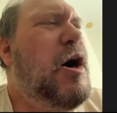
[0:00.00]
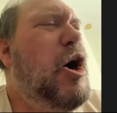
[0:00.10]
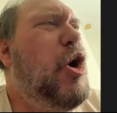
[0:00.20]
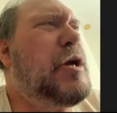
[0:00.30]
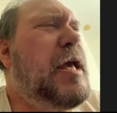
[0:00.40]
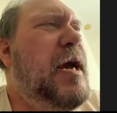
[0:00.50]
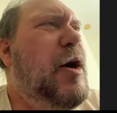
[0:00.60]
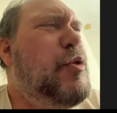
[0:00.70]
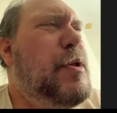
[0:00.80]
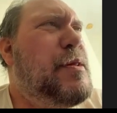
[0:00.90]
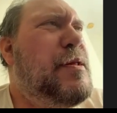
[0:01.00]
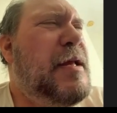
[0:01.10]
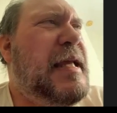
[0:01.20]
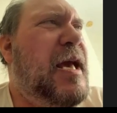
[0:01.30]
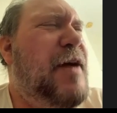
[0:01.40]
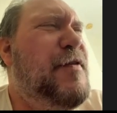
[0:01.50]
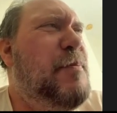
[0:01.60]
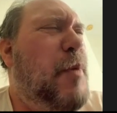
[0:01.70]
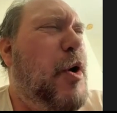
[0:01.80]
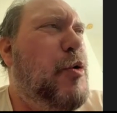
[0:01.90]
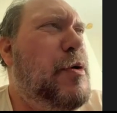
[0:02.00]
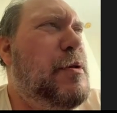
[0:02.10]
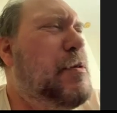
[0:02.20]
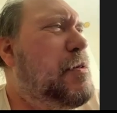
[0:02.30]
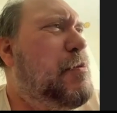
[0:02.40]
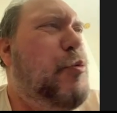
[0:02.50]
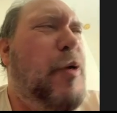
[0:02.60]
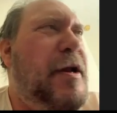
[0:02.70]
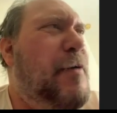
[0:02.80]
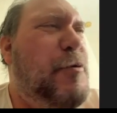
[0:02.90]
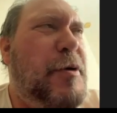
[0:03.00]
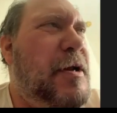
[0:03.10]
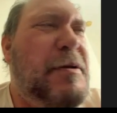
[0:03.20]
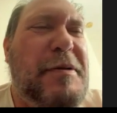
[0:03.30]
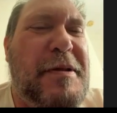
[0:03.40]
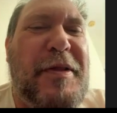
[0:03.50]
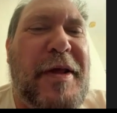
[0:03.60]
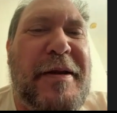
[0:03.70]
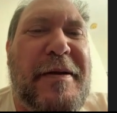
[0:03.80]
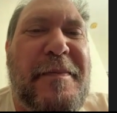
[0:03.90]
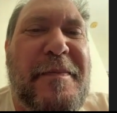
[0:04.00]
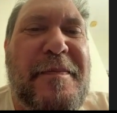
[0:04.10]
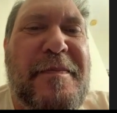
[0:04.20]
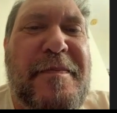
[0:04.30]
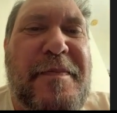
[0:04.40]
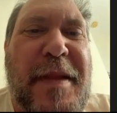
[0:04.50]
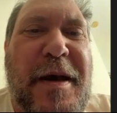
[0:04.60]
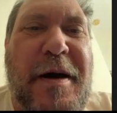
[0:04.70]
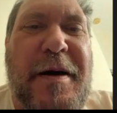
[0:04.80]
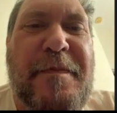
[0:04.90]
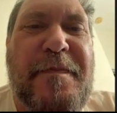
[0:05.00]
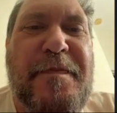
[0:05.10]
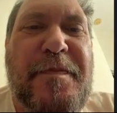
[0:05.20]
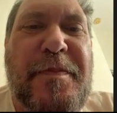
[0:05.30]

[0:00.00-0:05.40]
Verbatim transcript: okay, I'll listen to Kevin Martin's whatever and is, the high because I'm huh? thinking